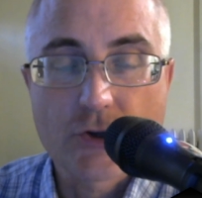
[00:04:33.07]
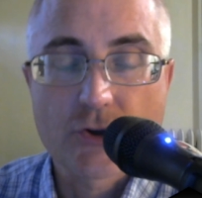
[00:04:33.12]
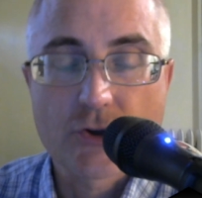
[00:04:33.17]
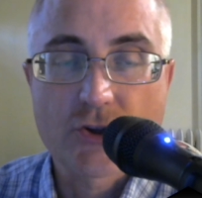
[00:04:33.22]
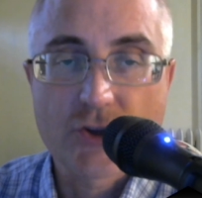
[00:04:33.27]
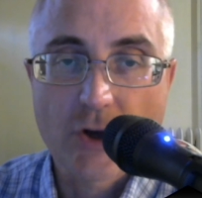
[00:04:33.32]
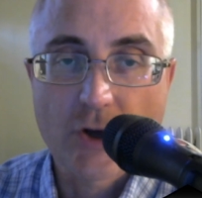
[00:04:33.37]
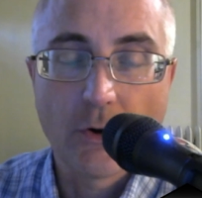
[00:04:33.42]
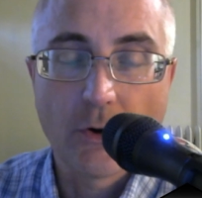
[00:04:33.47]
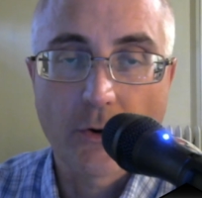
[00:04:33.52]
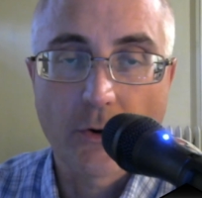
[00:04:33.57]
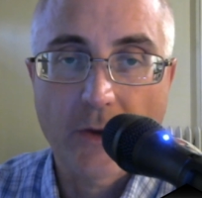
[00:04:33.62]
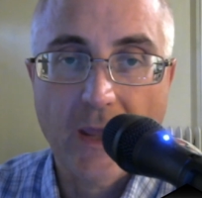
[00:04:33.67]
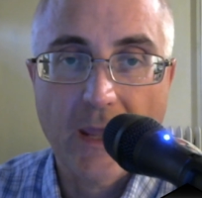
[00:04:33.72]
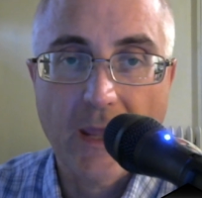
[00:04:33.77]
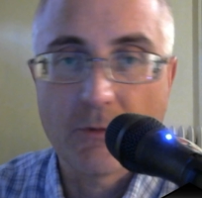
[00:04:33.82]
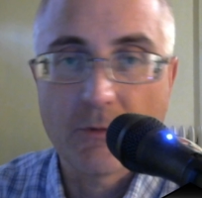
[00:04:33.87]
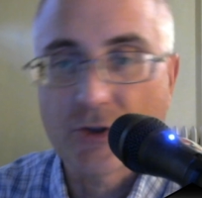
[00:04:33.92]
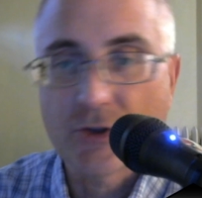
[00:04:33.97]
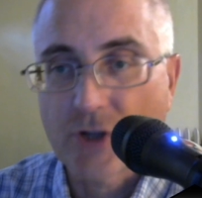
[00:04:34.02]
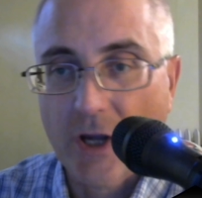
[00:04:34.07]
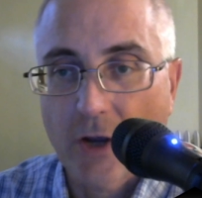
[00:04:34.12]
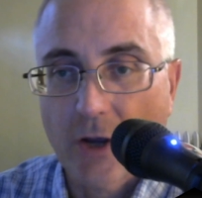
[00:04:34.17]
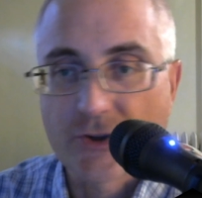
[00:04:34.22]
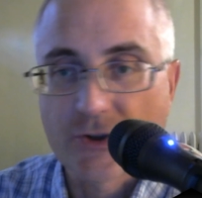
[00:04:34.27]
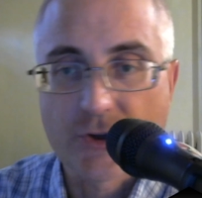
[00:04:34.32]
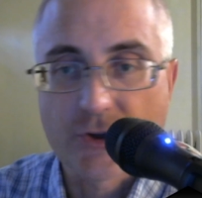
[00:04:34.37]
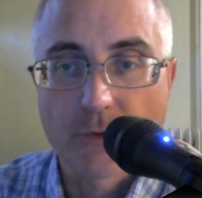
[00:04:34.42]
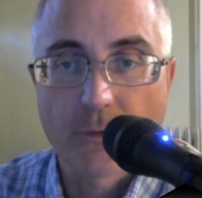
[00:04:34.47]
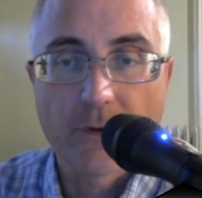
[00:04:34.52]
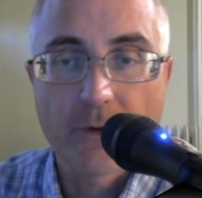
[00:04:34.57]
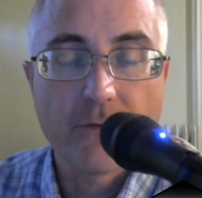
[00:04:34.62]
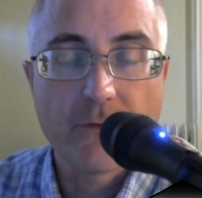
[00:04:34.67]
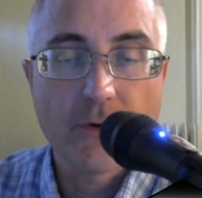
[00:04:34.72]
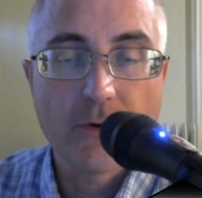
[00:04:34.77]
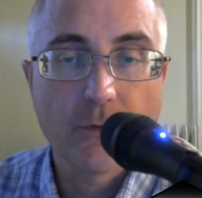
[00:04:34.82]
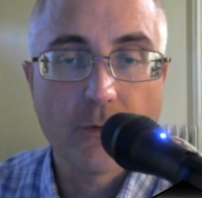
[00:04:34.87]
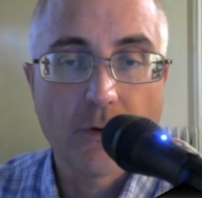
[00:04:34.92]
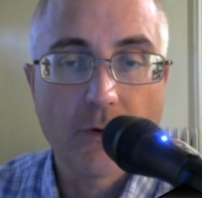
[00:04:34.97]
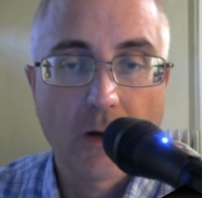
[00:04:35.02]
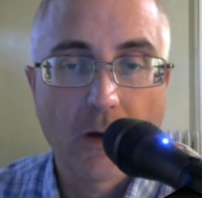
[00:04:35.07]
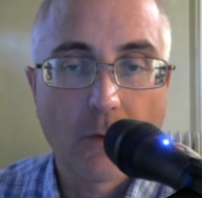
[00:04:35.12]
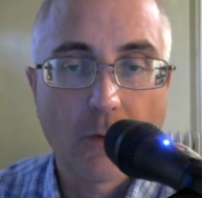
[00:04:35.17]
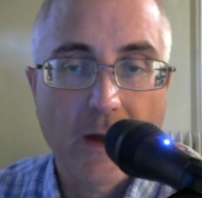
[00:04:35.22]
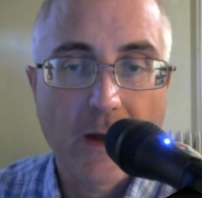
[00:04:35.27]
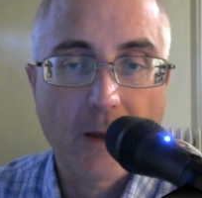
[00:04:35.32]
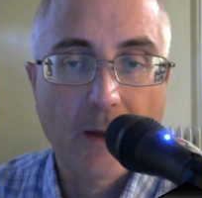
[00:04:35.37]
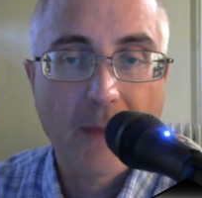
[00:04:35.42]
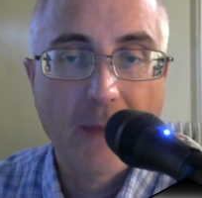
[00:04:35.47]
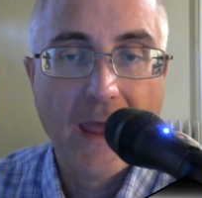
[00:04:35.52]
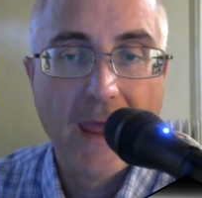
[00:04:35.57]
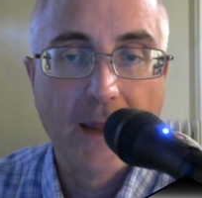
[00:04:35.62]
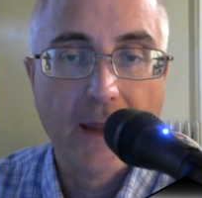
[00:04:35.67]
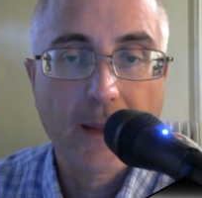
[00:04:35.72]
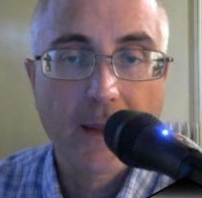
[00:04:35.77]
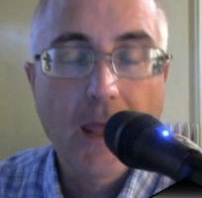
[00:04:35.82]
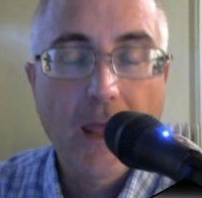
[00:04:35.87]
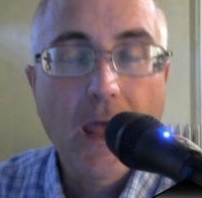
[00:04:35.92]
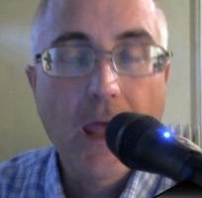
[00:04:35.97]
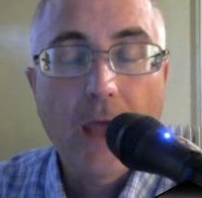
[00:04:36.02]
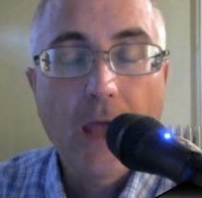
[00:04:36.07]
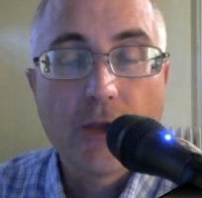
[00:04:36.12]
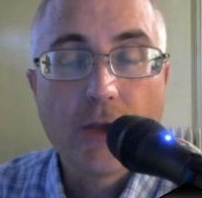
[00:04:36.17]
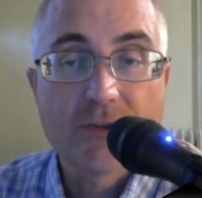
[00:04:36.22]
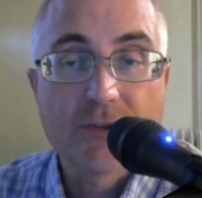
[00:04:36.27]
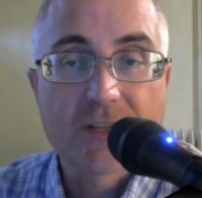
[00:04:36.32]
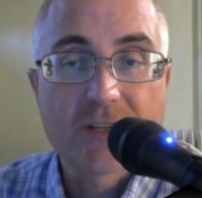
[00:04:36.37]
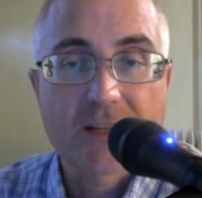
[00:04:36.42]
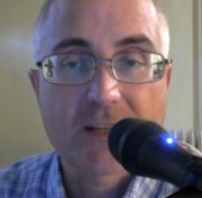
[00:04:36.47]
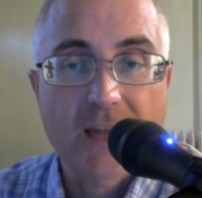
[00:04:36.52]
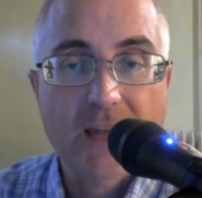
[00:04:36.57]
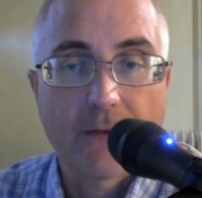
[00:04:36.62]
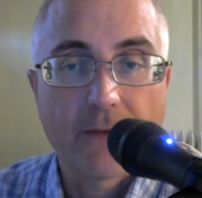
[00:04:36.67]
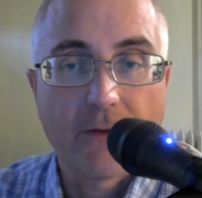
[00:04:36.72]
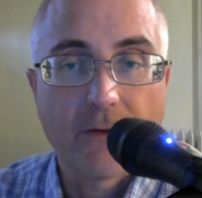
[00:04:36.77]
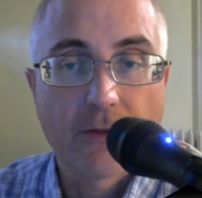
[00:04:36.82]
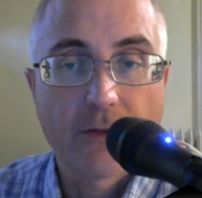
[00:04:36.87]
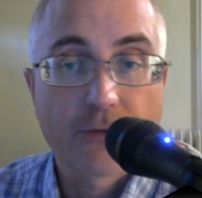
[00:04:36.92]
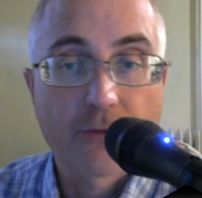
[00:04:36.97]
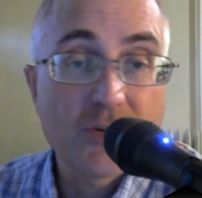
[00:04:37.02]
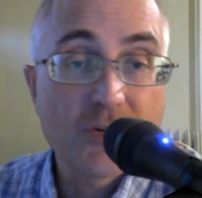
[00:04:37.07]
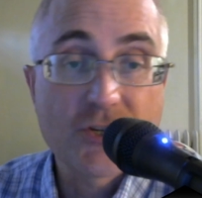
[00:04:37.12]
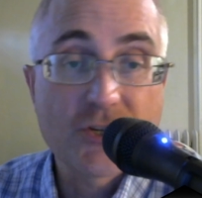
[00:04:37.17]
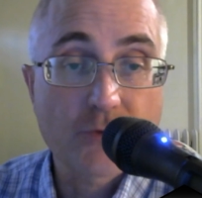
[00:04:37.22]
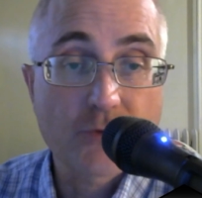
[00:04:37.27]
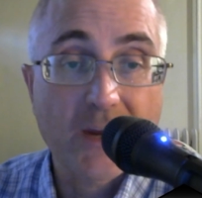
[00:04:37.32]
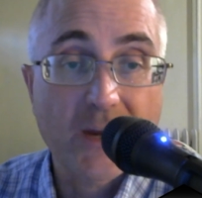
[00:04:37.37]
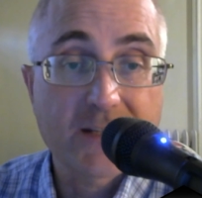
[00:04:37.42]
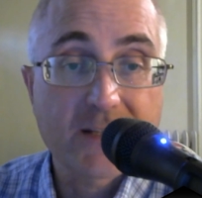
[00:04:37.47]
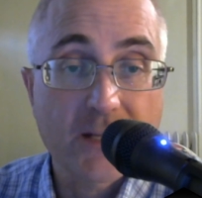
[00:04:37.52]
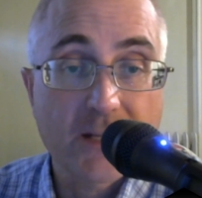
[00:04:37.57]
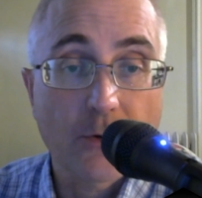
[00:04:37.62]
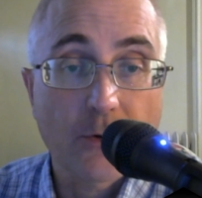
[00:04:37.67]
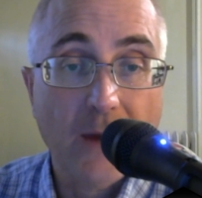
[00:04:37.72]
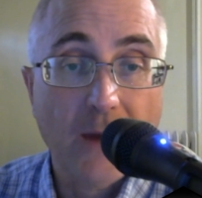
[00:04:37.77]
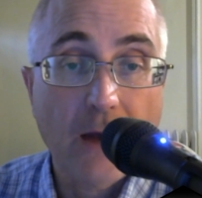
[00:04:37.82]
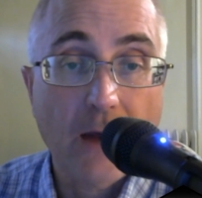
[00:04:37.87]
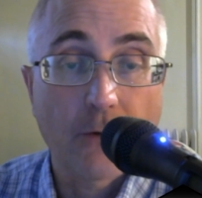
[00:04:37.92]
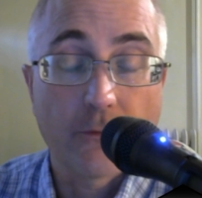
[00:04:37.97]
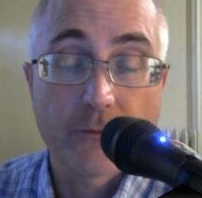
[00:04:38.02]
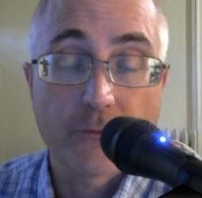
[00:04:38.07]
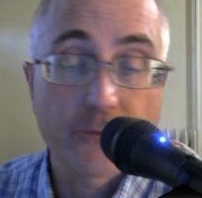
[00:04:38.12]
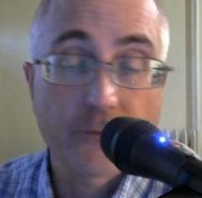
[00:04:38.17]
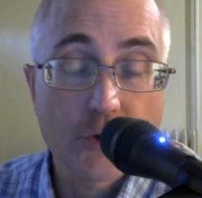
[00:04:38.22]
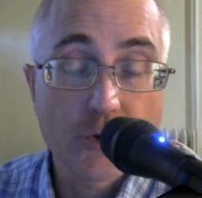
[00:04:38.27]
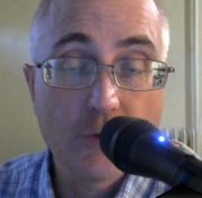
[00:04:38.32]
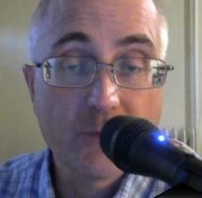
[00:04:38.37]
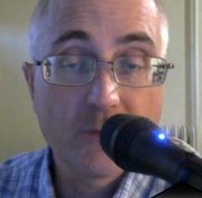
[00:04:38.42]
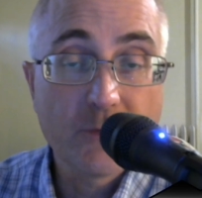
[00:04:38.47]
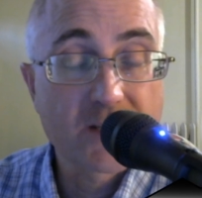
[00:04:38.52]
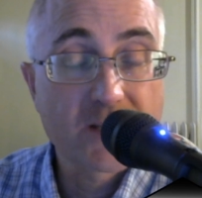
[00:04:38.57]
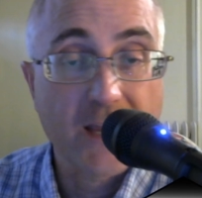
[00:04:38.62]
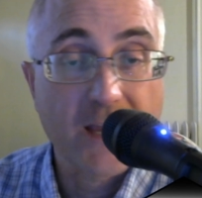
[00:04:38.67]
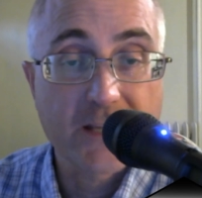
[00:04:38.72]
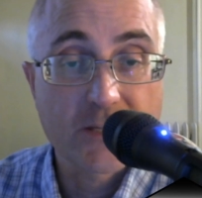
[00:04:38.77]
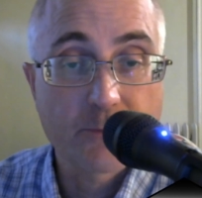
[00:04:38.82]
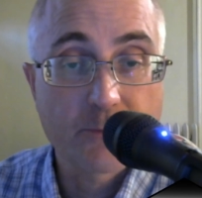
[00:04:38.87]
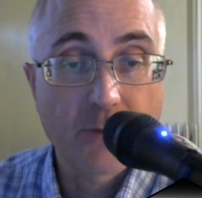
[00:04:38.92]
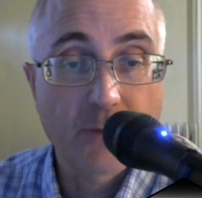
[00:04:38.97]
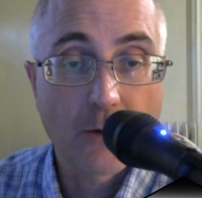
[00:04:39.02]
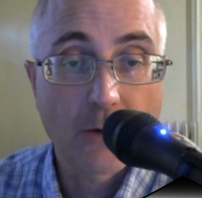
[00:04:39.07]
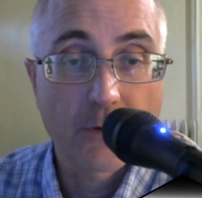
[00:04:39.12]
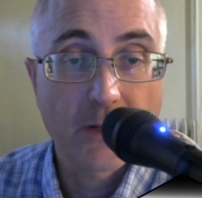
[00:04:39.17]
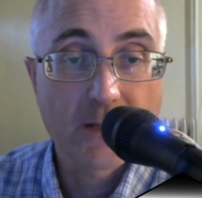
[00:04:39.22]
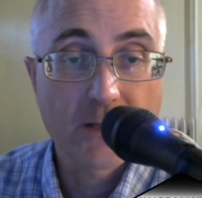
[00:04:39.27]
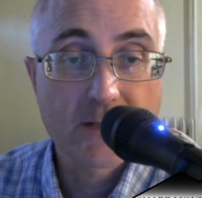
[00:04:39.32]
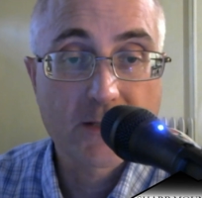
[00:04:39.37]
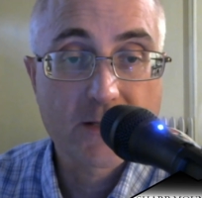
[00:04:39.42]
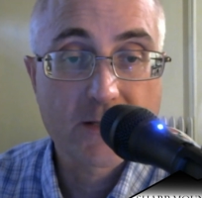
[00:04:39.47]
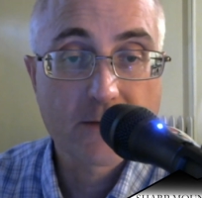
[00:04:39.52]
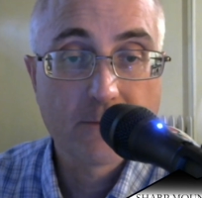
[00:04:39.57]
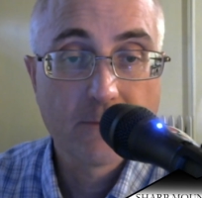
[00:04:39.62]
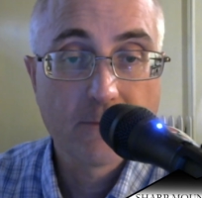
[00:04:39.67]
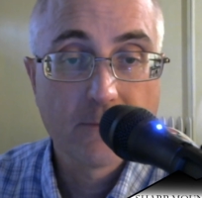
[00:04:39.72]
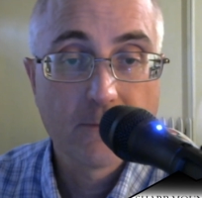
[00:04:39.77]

solo game, which I also reviewed a while back, uses kind of a 3 strikes and you're out for human-sized opponents.